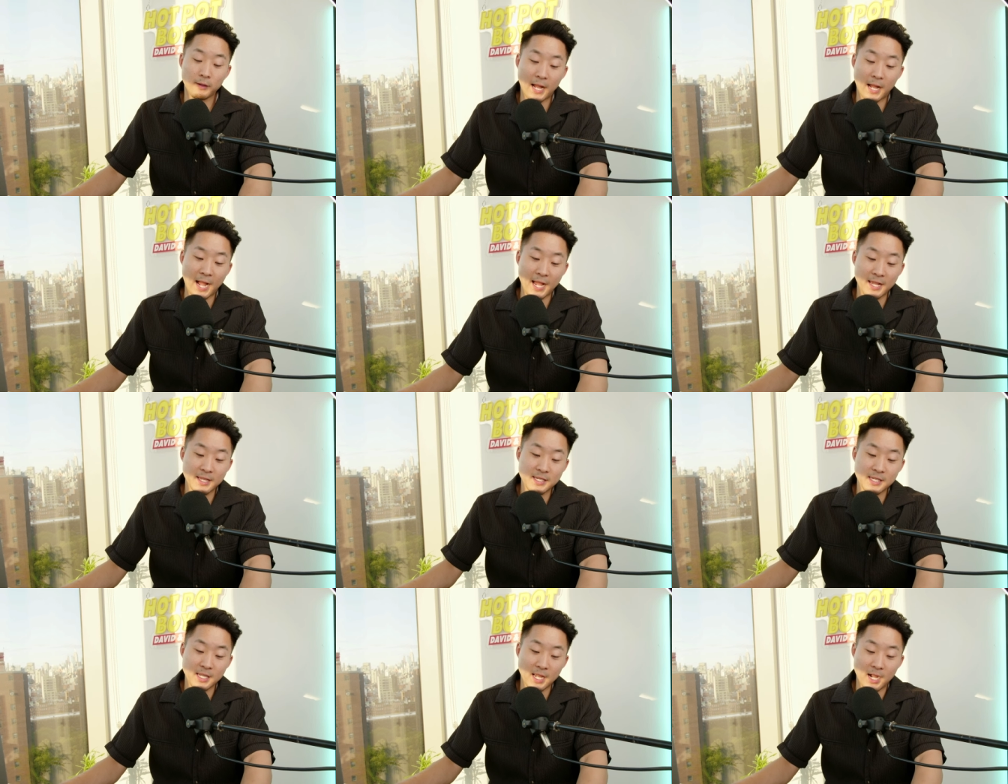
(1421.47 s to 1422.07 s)

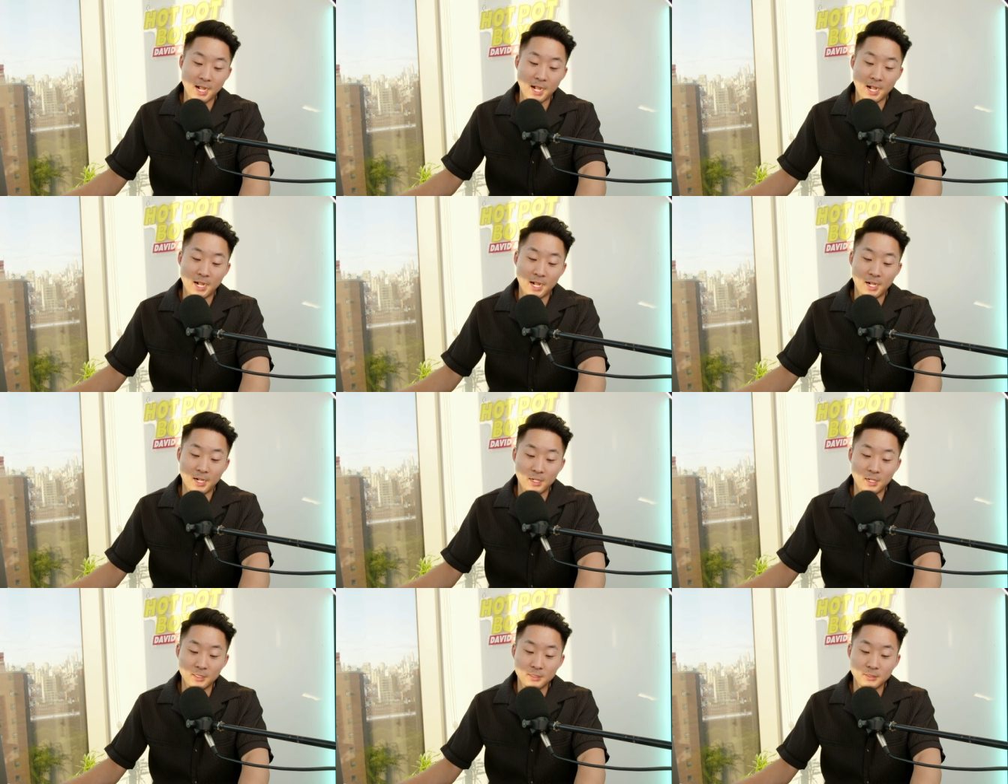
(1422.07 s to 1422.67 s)
guys,
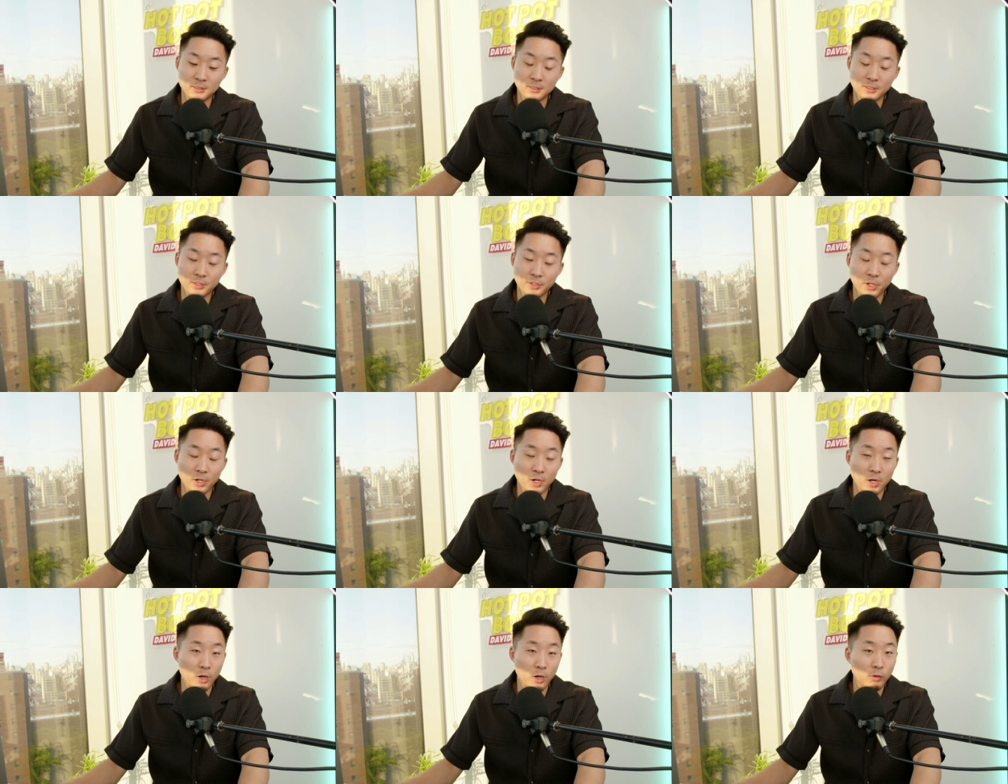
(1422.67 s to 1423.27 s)

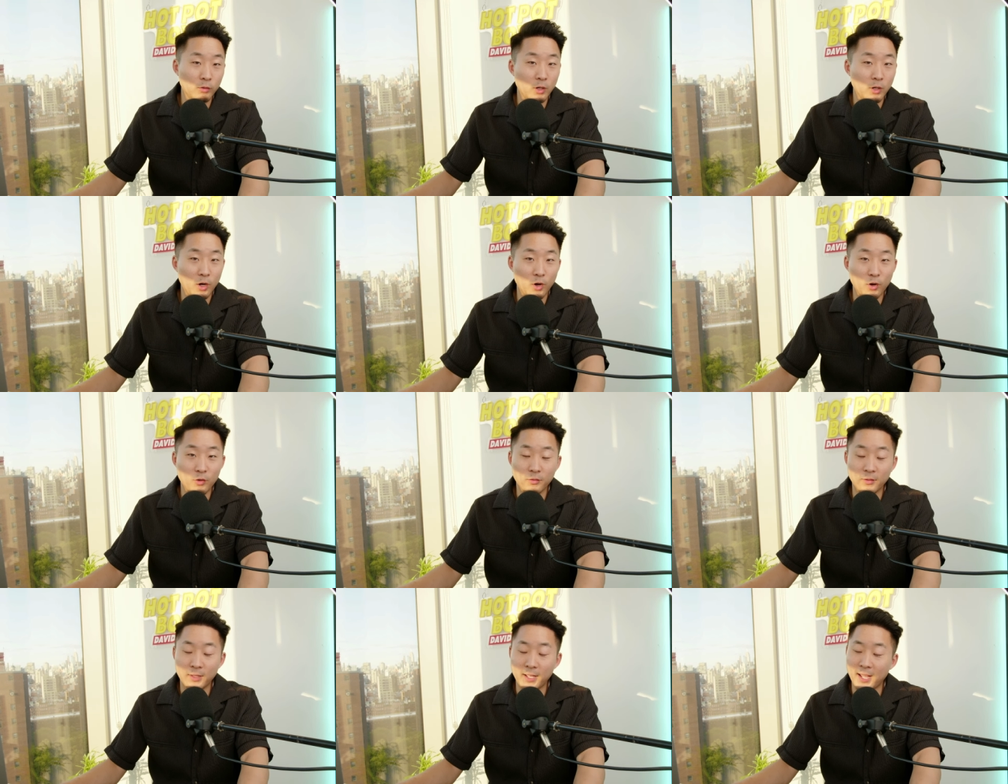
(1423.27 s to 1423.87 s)
you
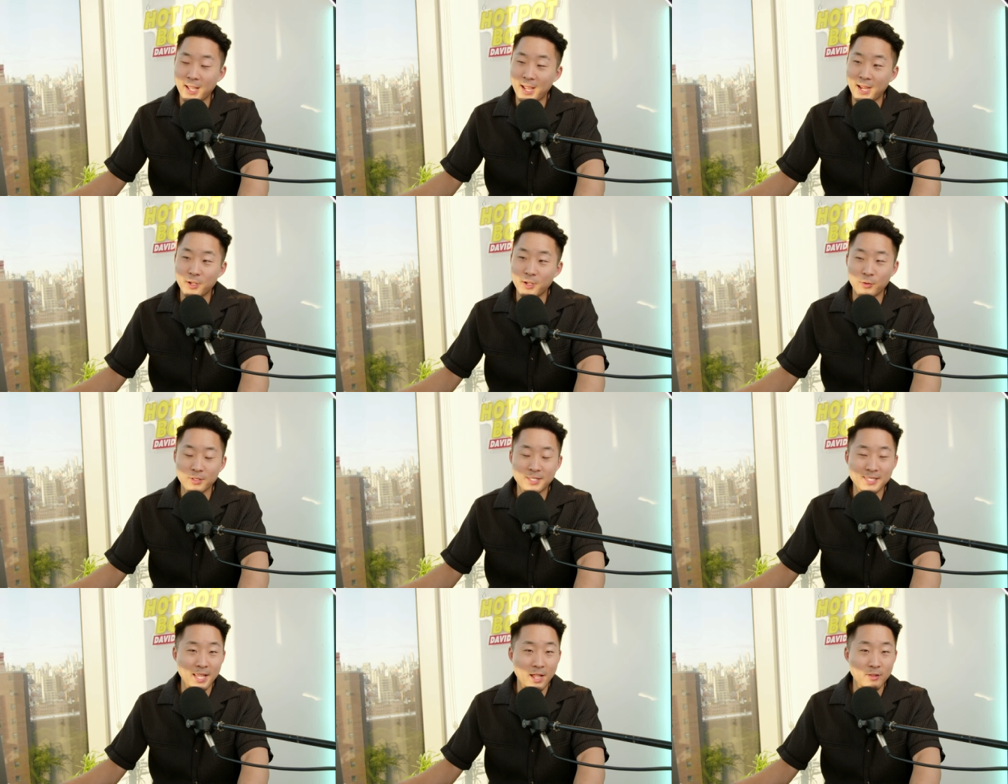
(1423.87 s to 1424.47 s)
know, I know
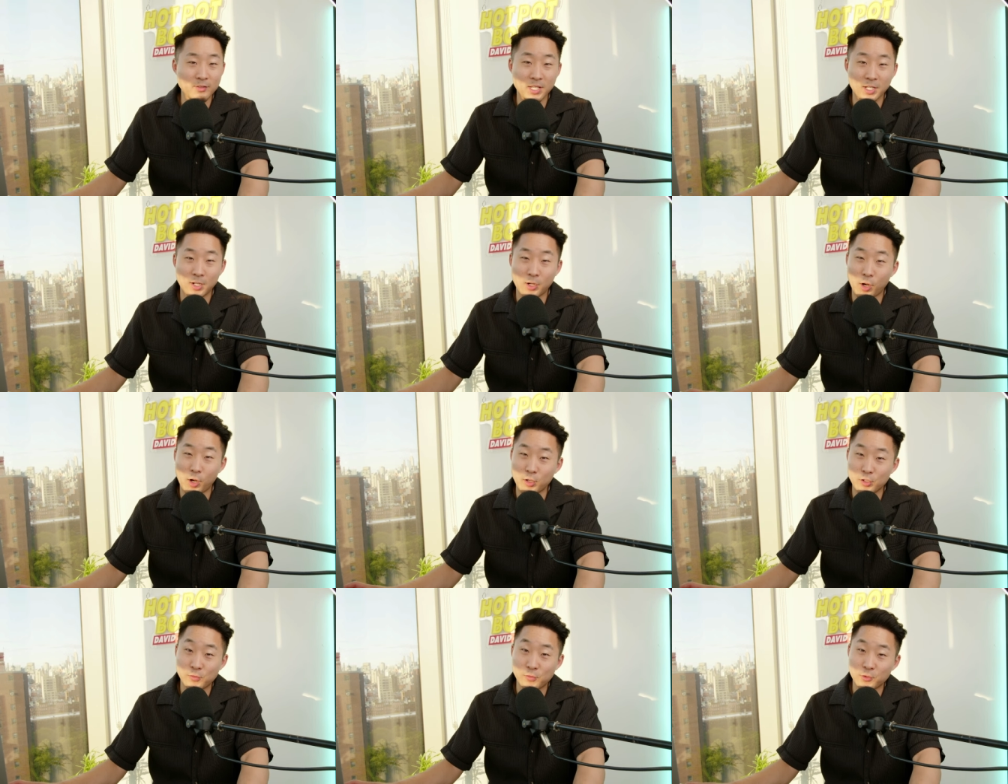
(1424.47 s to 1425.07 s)
it sounds like a
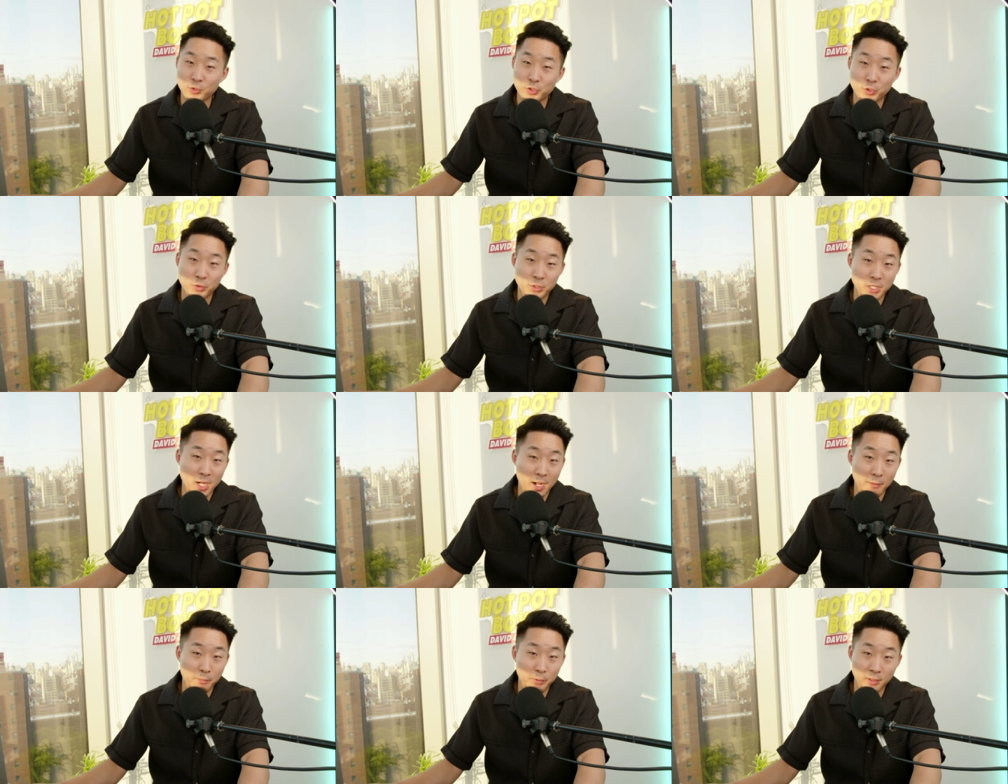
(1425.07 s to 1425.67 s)
controversial
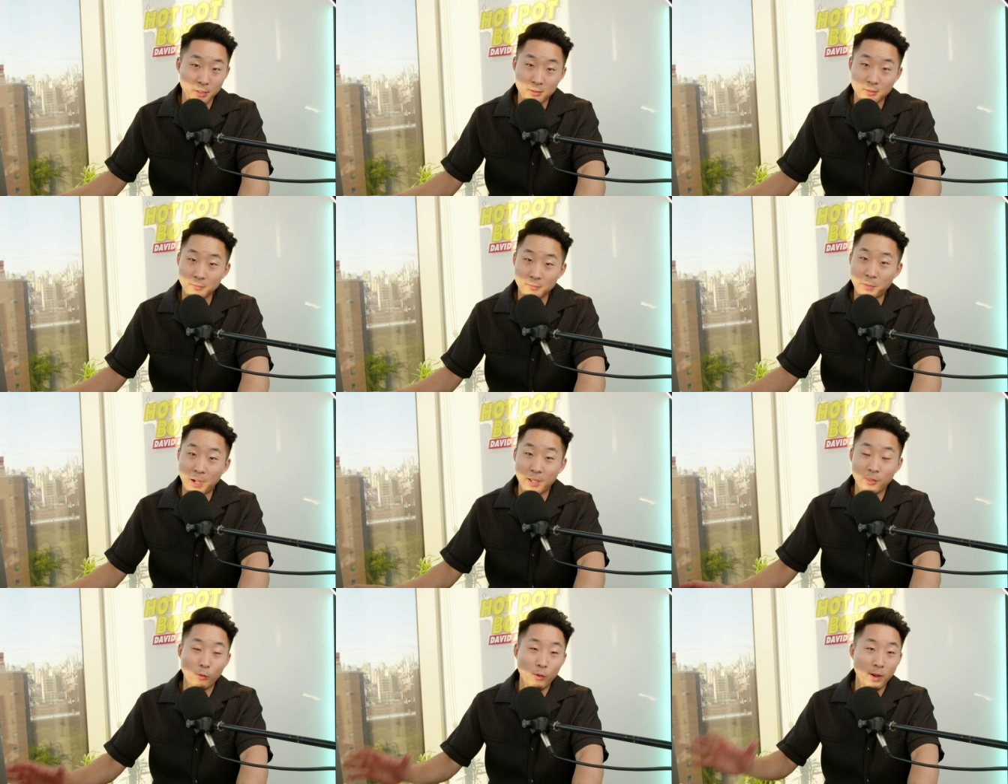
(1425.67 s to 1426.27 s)
topic.
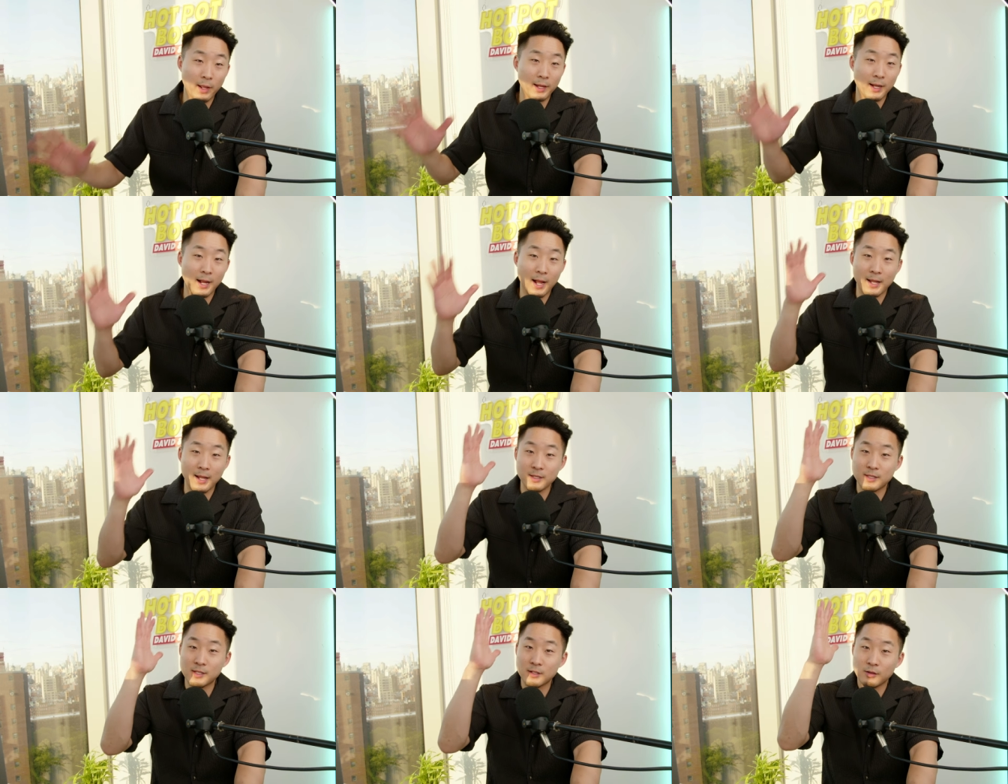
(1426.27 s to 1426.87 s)
By the way,
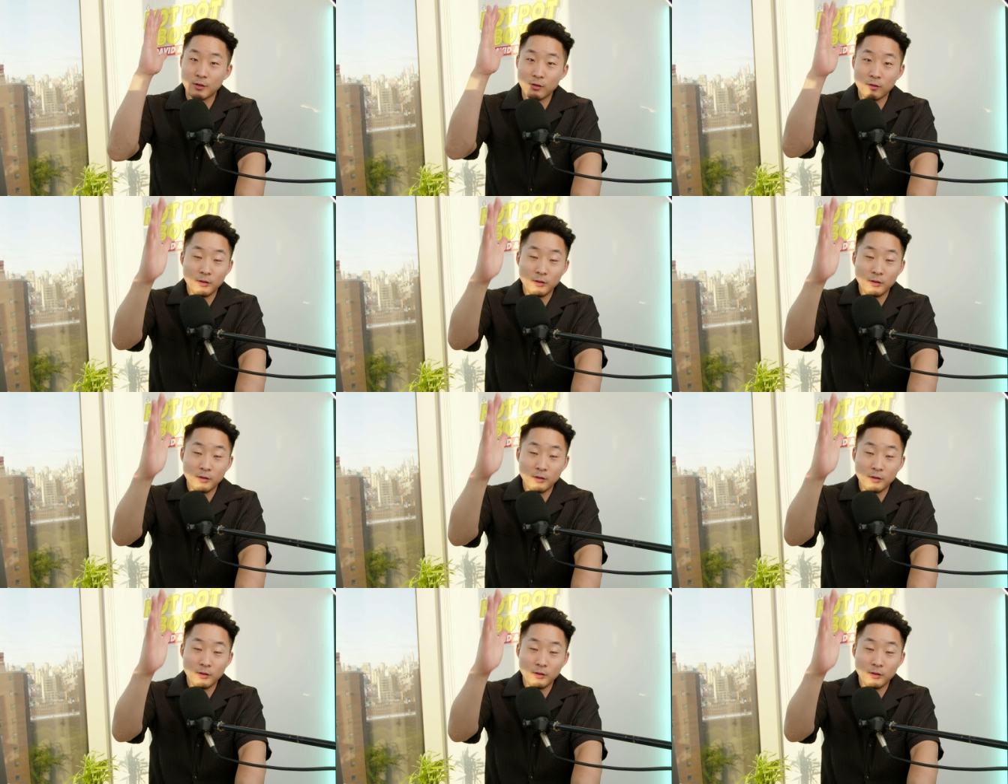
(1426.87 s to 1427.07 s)
guys,